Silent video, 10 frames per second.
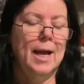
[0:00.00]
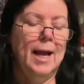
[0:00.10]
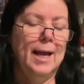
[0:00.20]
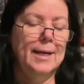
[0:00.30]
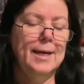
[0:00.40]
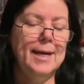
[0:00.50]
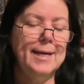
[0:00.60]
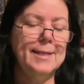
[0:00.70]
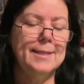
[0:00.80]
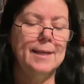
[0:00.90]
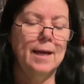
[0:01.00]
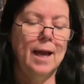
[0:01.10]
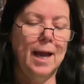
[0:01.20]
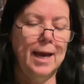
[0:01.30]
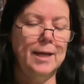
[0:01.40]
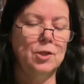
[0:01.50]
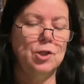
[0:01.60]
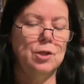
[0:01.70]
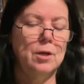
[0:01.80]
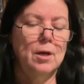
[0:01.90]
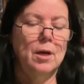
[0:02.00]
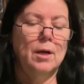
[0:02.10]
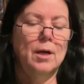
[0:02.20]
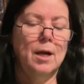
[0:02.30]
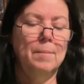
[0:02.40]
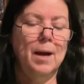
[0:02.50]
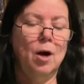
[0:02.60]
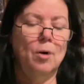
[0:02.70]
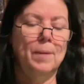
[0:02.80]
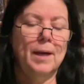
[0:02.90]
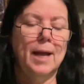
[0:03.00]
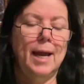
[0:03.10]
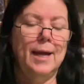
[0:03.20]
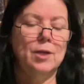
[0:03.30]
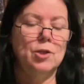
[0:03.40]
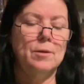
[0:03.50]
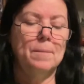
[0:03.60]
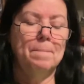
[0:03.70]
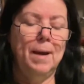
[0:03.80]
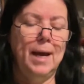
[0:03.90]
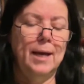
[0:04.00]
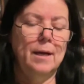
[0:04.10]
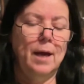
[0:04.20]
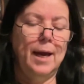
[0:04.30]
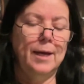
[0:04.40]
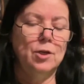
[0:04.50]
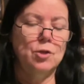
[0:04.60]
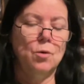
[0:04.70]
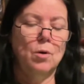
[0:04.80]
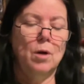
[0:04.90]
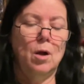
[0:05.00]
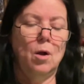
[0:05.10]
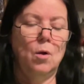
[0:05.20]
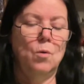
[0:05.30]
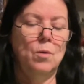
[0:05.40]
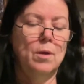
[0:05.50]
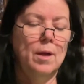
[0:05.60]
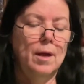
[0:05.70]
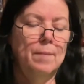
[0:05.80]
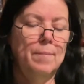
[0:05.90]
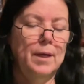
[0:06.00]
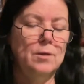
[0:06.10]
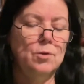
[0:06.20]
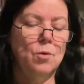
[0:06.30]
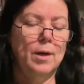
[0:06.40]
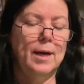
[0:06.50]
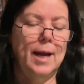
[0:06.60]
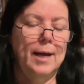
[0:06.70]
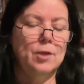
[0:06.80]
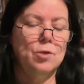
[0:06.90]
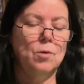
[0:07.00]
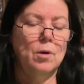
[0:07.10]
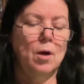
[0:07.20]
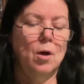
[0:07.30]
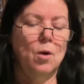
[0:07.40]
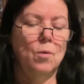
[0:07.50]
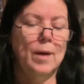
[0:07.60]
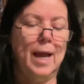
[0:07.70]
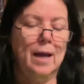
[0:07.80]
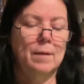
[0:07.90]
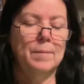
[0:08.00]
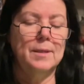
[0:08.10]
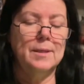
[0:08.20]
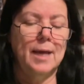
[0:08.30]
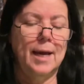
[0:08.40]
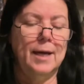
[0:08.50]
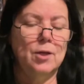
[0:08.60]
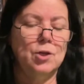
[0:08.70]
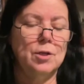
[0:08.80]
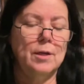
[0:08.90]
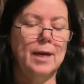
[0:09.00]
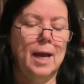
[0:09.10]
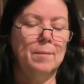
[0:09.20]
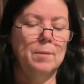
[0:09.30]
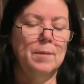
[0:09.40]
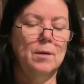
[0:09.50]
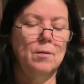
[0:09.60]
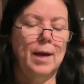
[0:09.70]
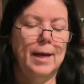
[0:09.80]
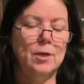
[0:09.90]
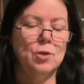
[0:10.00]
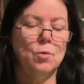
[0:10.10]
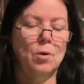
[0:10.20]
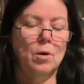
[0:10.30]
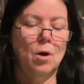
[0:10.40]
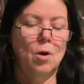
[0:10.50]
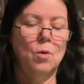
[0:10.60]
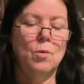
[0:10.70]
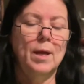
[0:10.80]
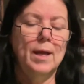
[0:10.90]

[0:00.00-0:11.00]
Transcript: Anise. H. Gum arabic. H. Bay. H or O. Benzoin. H or O. Calamus. H. Chamomile. H or O.